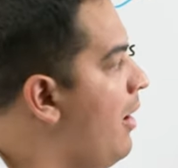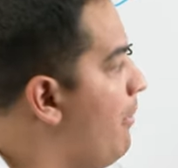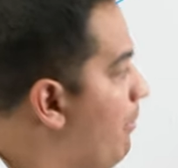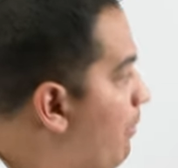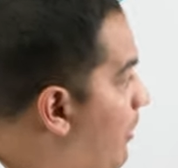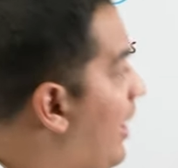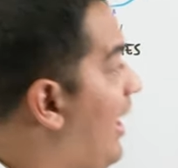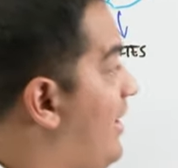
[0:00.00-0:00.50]

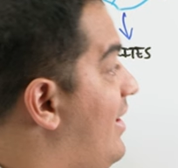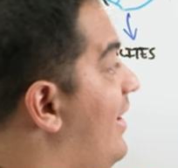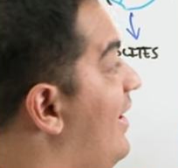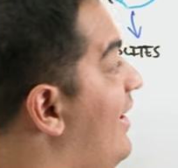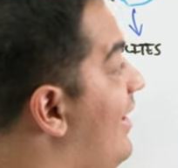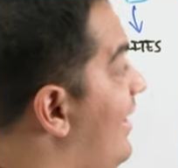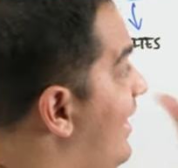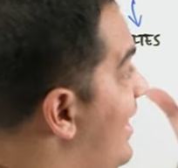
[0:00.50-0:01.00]
but
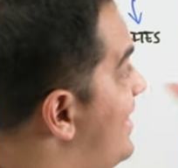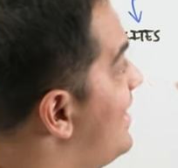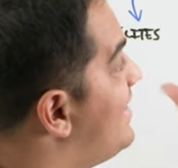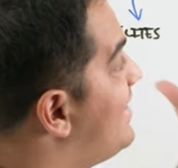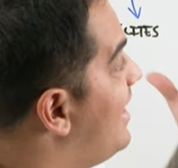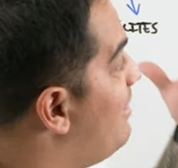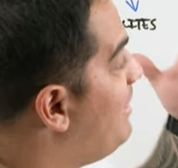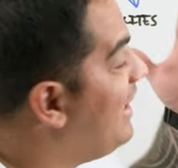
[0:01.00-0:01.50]
this
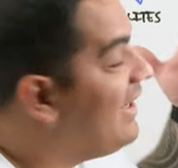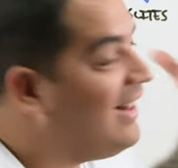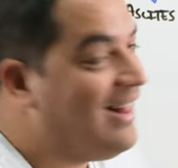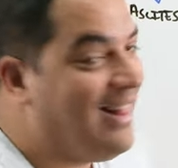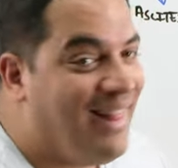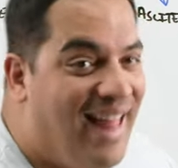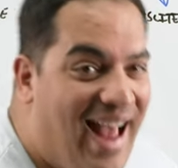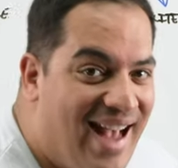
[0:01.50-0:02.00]
is gonna be
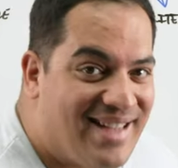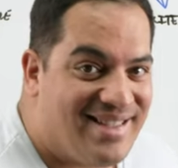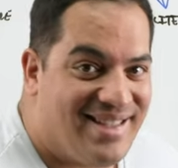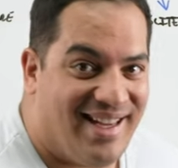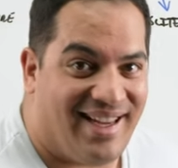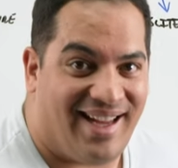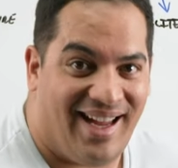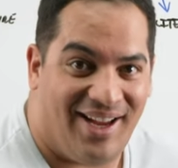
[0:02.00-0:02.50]

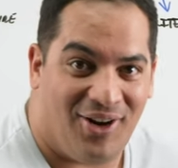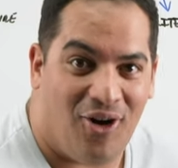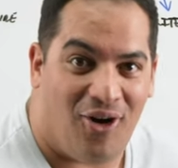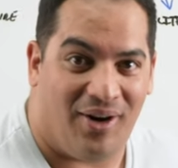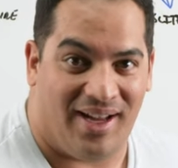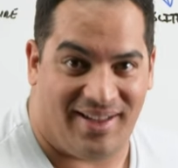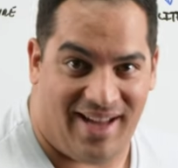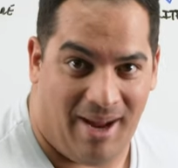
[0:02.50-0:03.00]
classic in
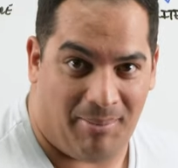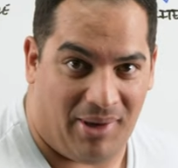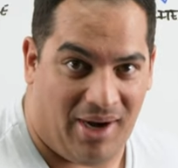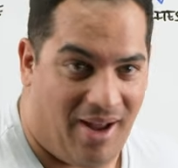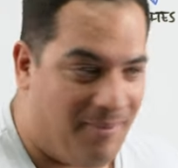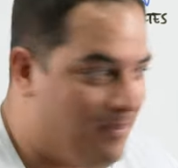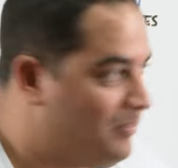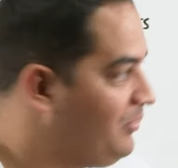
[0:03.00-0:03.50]
cardiac
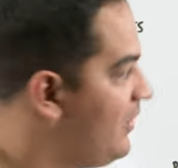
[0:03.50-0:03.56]
tamponade.